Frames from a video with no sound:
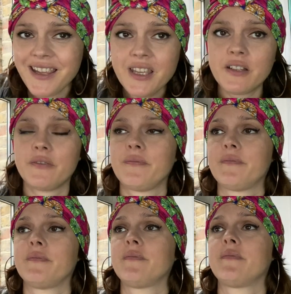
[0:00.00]

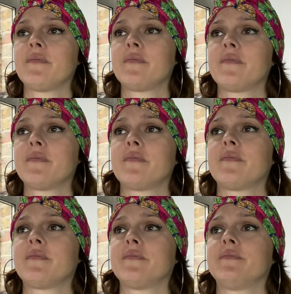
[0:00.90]
[no speech]